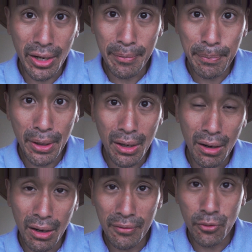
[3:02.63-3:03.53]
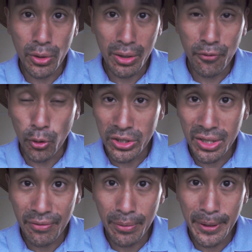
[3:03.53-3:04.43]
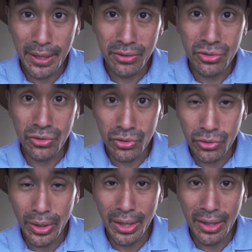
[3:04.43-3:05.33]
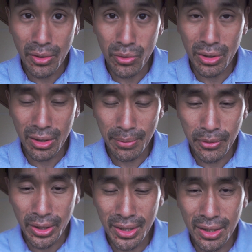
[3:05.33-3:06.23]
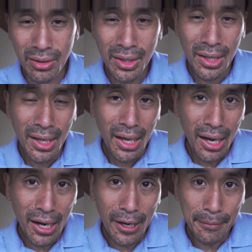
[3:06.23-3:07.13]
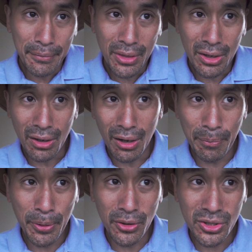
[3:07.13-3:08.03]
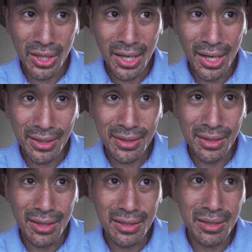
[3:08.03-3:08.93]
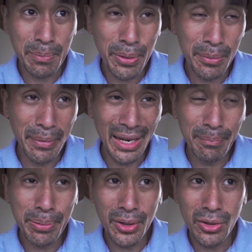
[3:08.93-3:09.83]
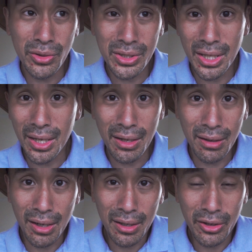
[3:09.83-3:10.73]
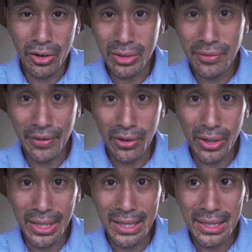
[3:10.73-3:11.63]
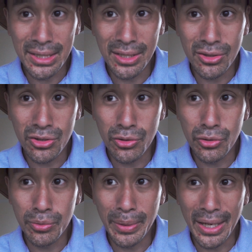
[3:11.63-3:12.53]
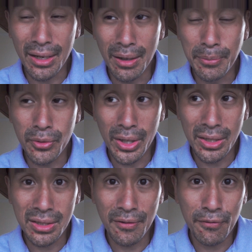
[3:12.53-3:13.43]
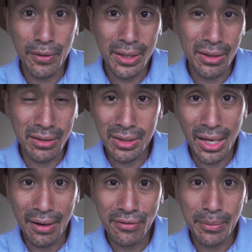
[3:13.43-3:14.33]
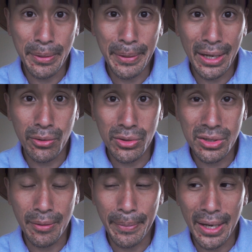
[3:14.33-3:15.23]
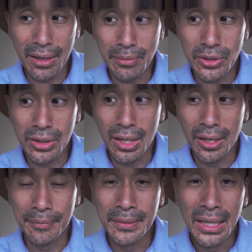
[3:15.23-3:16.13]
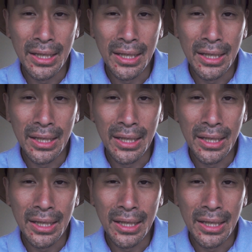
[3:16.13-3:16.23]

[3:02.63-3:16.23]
up uh, hard fork, force everybody to do a network upgrade. Now, um, there are pros and cons to this. The pro main pro is that uh, you know it's very easy to make upgrades if it doesn't have to be backwards compatible. Um,